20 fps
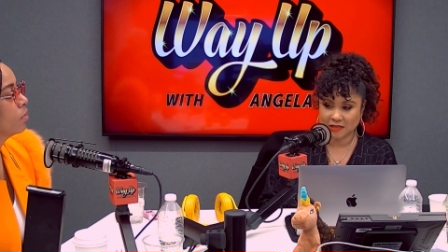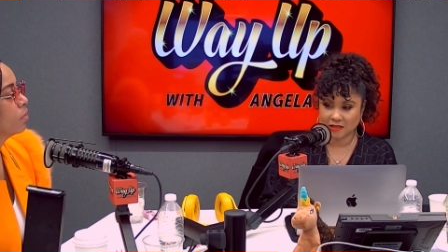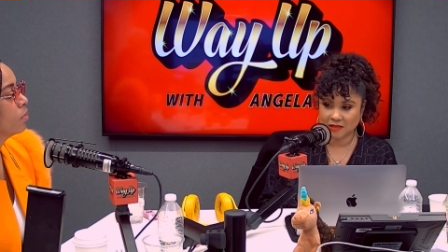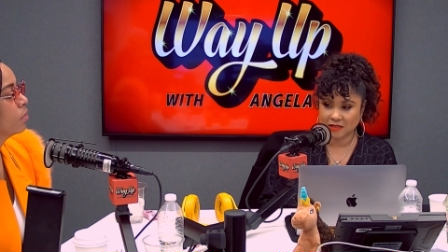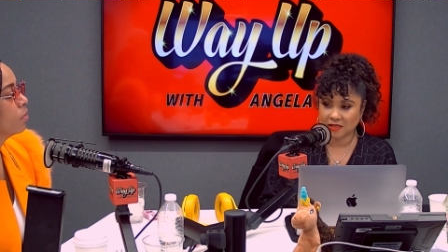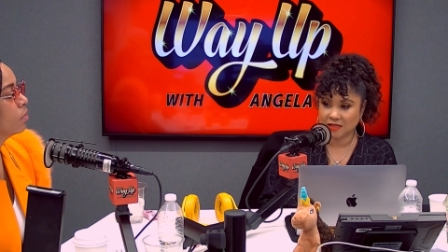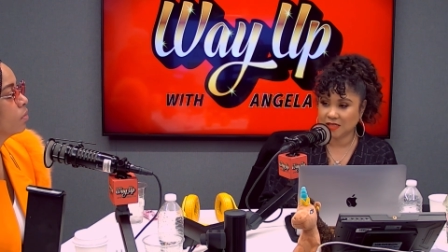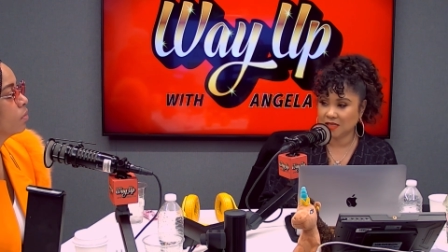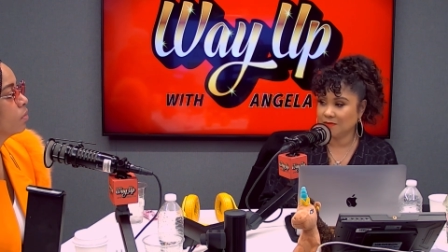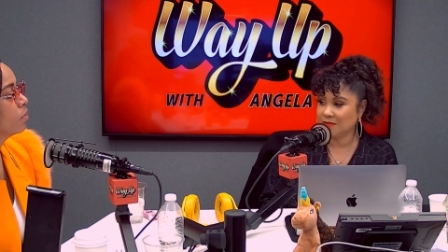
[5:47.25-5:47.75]

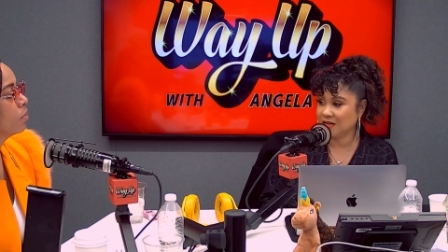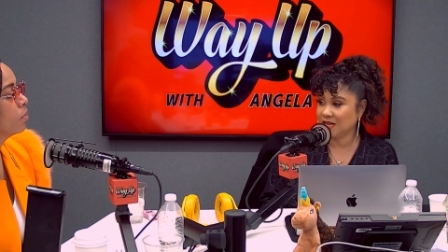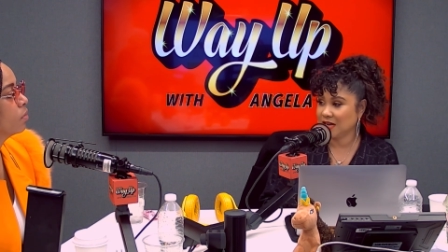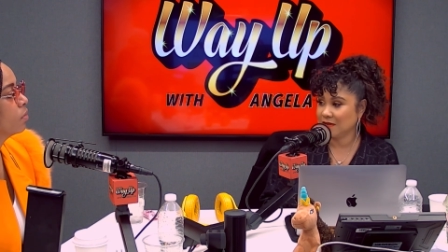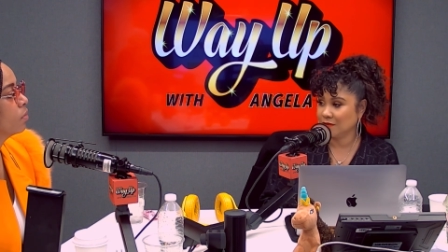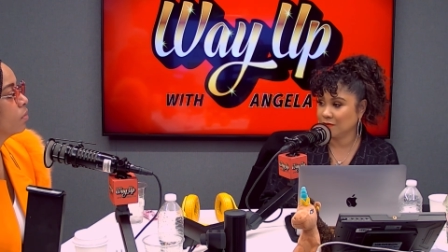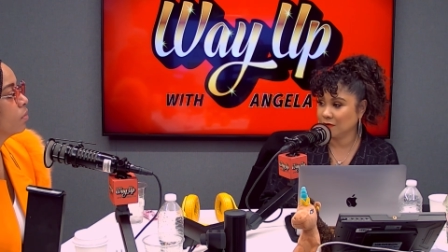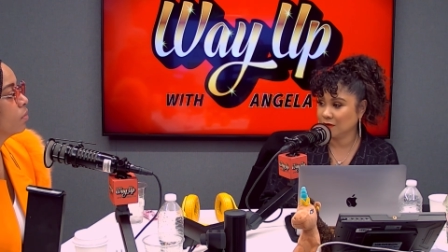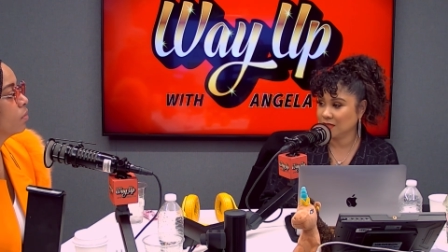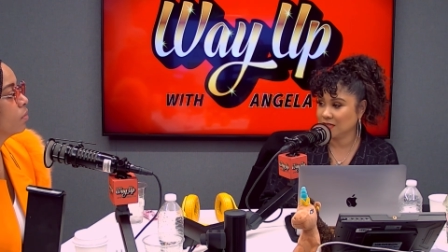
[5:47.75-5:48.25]
Does anybody
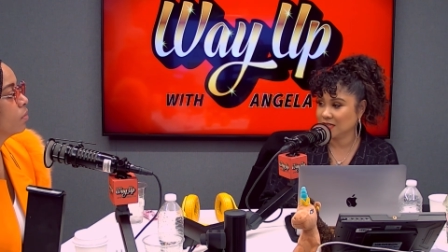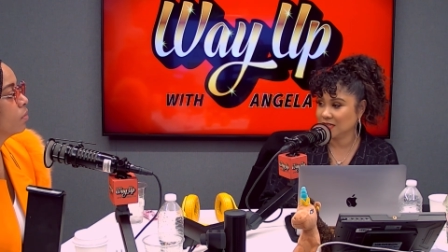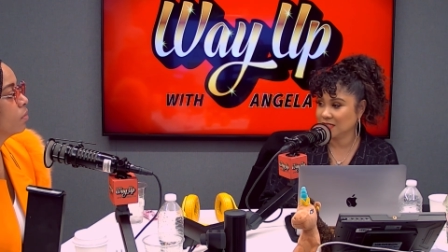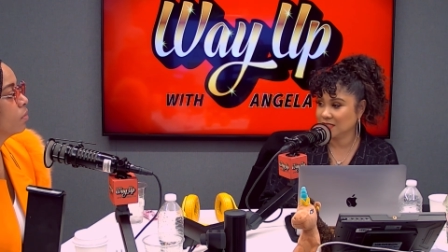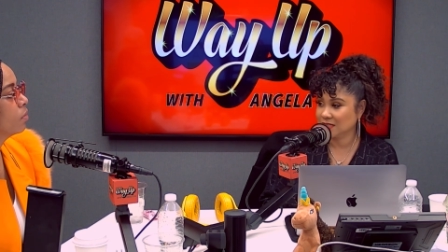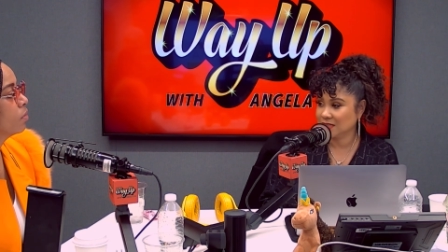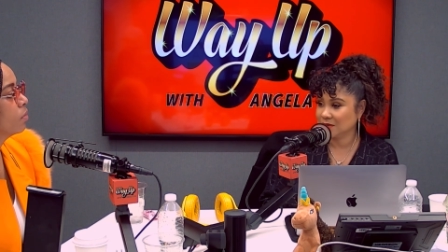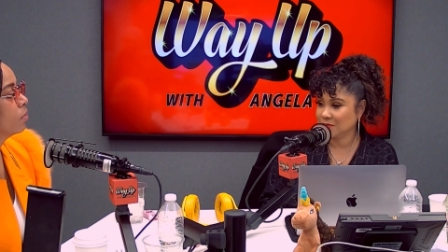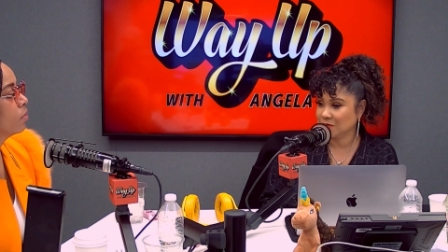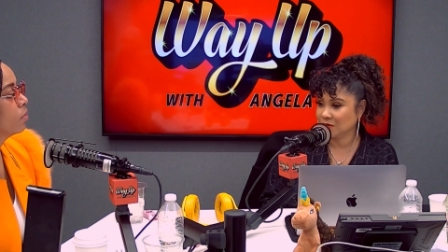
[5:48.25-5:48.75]
have a
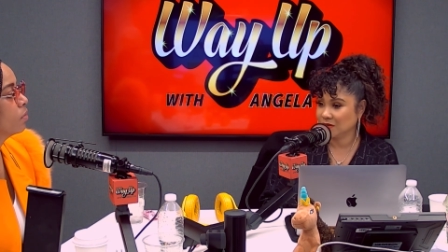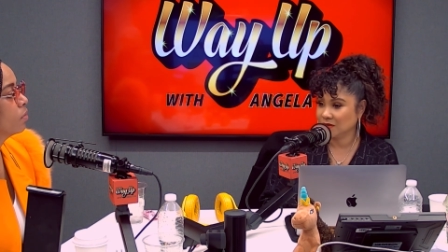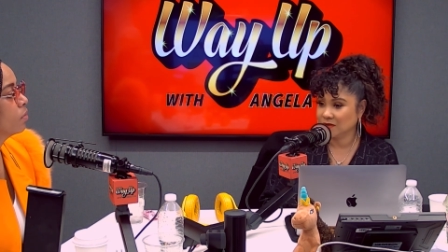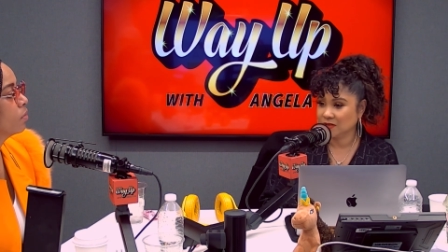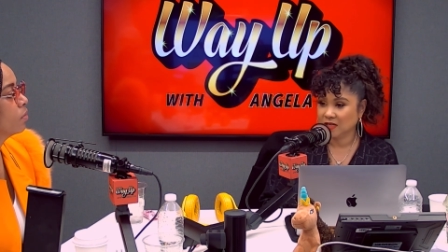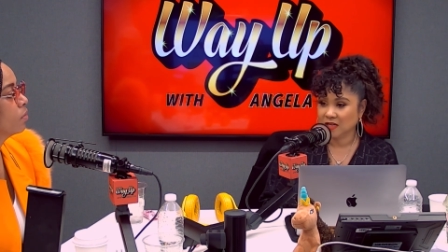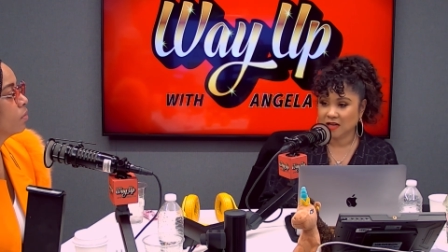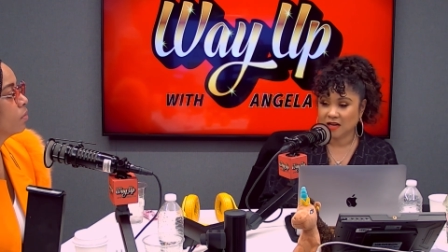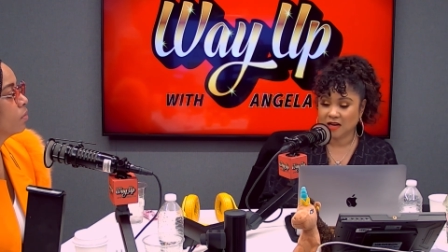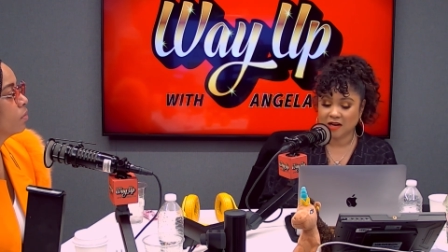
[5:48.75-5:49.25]
Rolodex anymore? No.
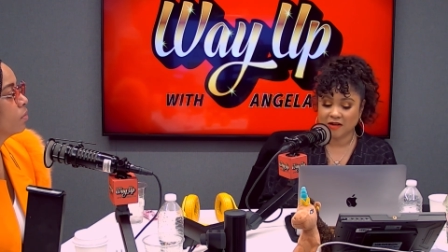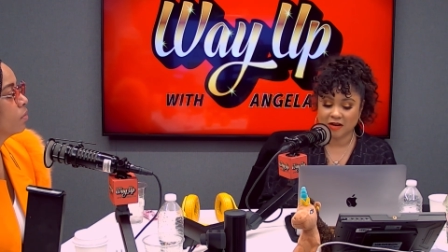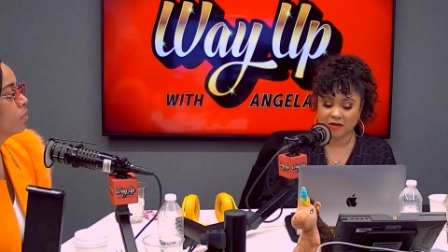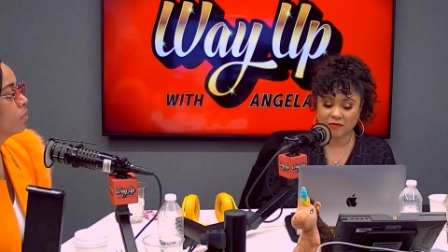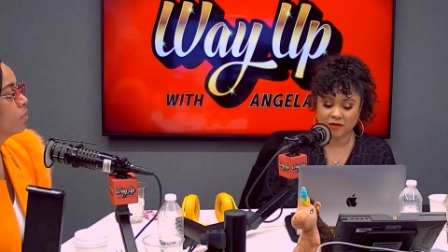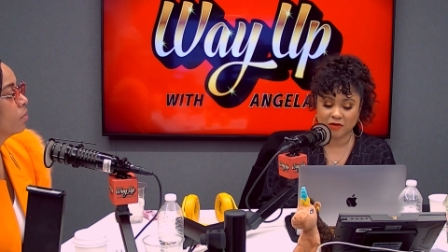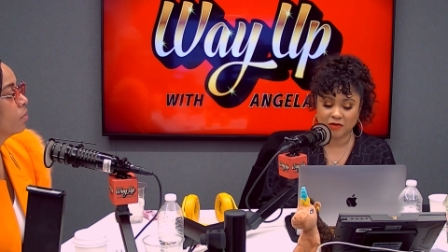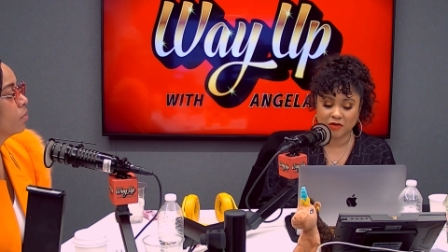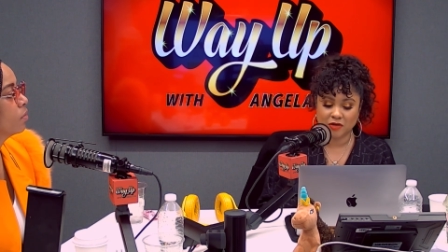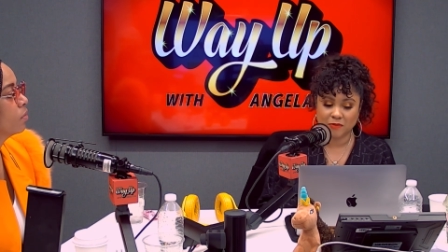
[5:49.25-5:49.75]
All right.
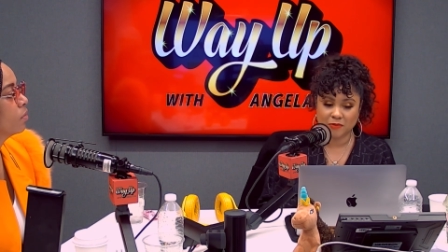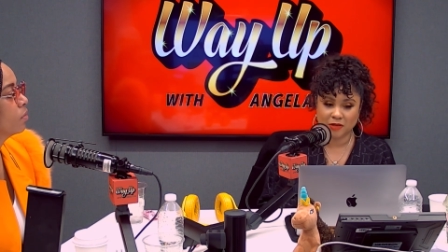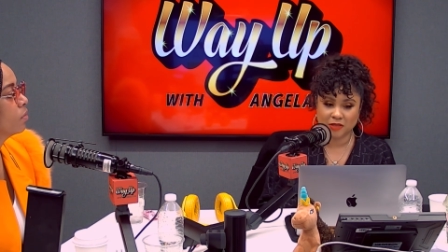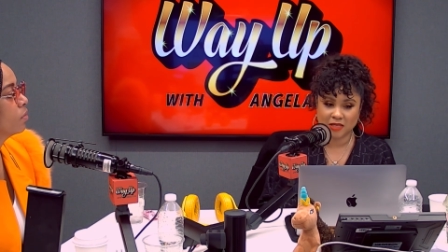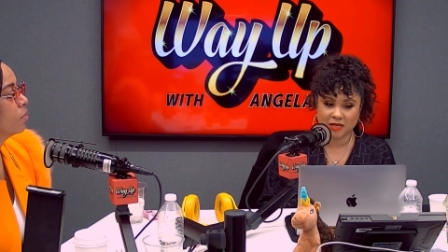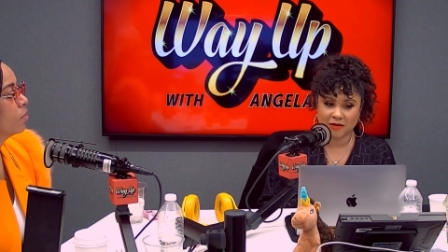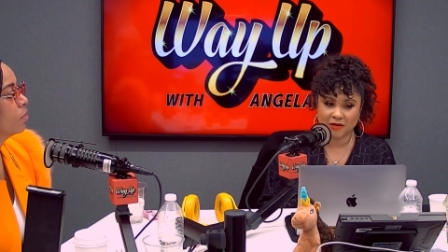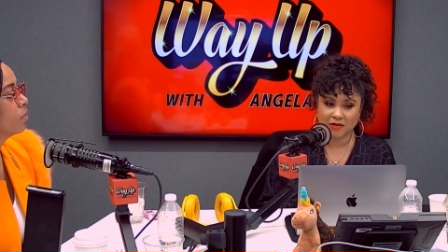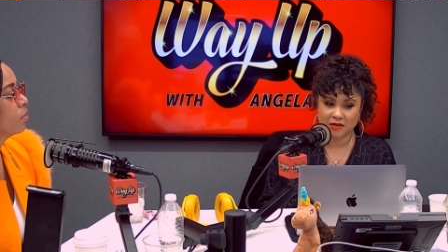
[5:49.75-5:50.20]
Well, you we can got, build that. You know